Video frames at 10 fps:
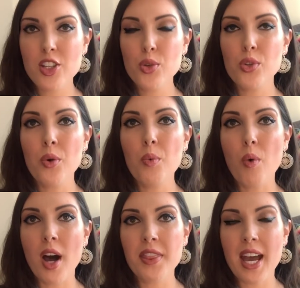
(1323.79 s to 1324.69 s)
you don't
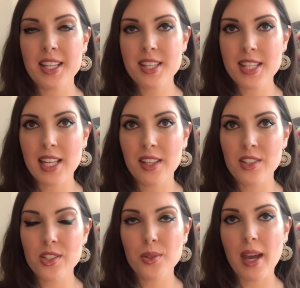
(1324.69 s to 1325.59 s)
want that
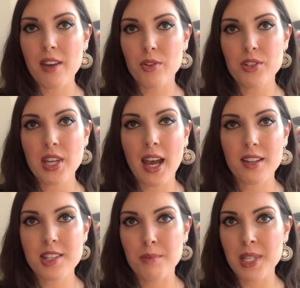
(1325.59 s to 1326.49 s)
assailant to ever attack
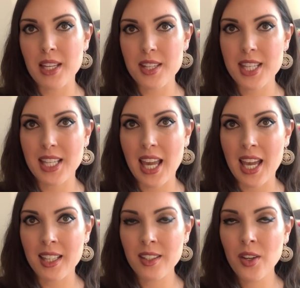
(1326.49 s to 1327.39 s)
somebody else
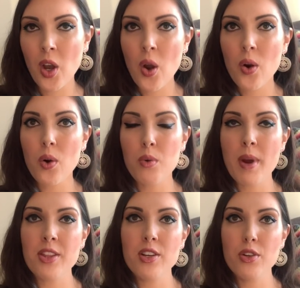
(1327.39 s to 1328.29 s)
again, or
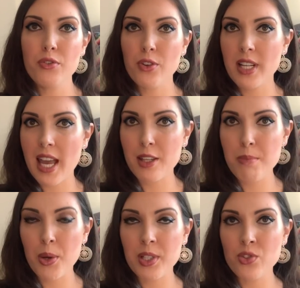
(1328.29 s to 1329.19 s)
whether you forget
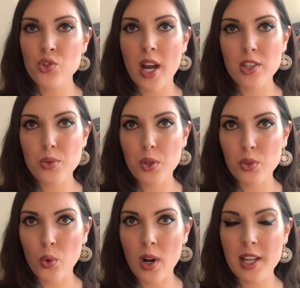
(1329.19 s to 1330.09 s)
about it and try to
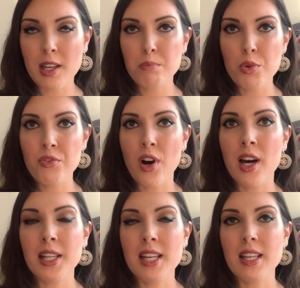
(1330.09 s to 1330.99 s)
ignore it and move
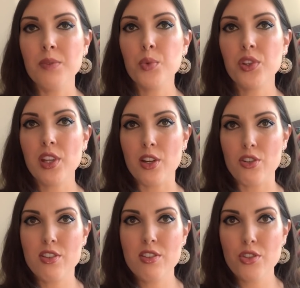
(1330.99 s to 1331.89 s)
on and inwardly you're
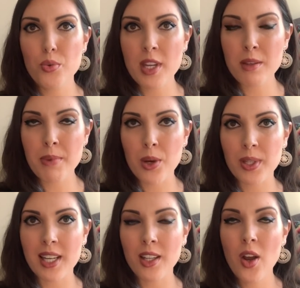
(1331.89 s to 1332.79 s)
stewing about
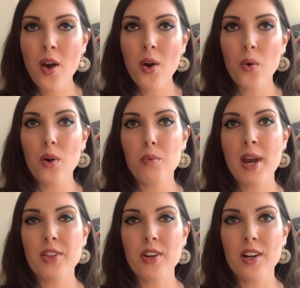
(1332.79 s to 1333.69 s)
it, or
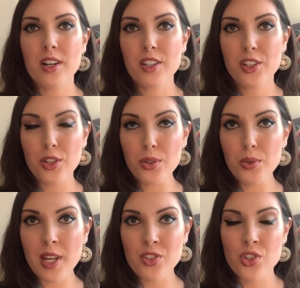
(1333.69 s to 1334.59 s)
whether
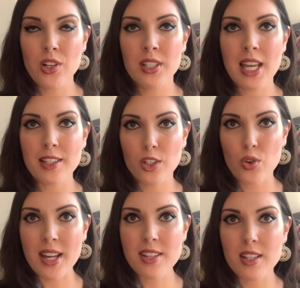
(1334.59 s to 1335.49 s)
you in turn get
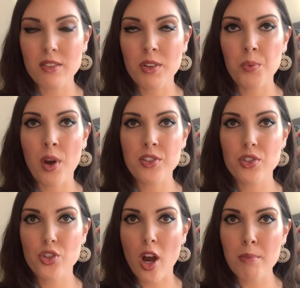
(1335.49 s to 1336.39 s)
aggressive and want to
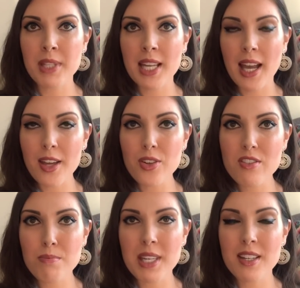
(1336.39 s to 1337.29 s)
dominate
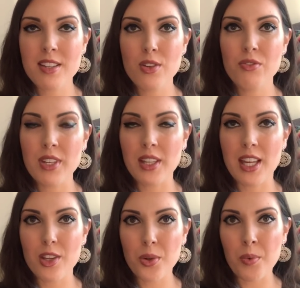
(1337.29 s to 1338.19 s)
others because you feel
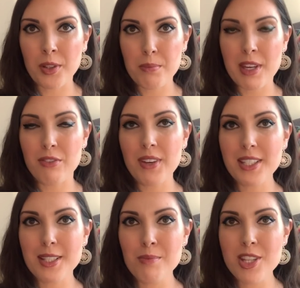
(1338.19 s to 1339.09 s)
like you don't want to be a
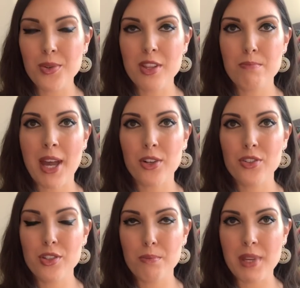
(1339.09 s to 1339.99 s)
victim, so it's better
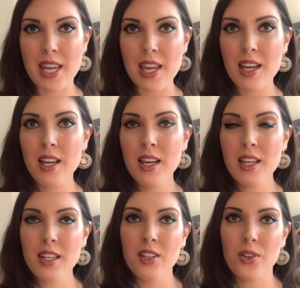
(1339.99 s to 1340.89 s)
to be,
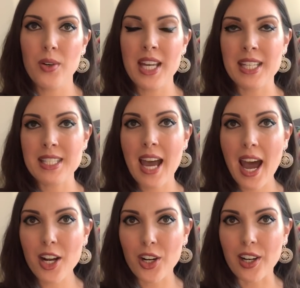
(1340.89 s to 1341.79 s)
you know, an
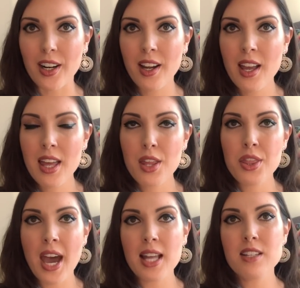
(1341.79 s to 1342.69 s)
attacker,
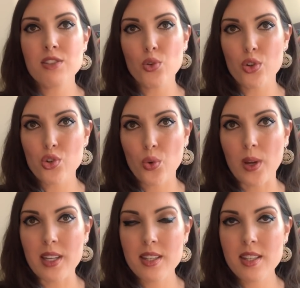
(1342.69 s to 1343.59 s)
that is your
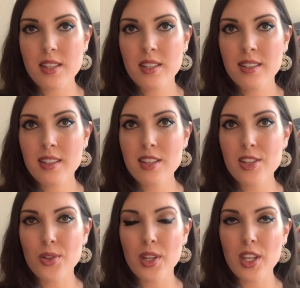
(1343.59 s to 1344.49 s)
choice.
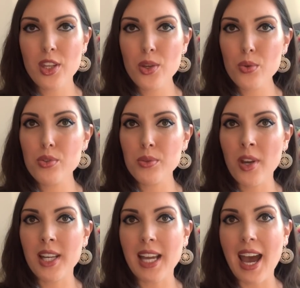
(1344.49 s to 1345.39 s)
So you do
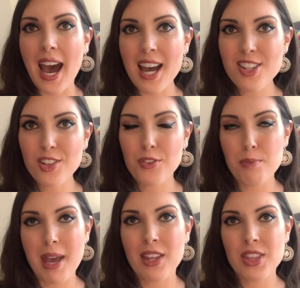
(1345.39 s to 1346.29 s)
not ask for
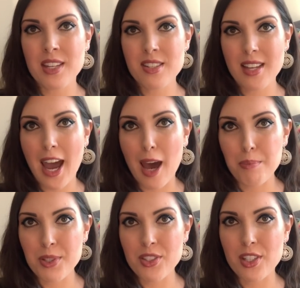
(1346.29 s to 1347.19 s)
bad things to
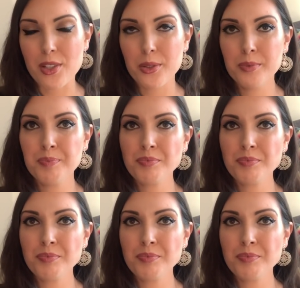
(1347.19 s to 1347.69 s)
happen to you,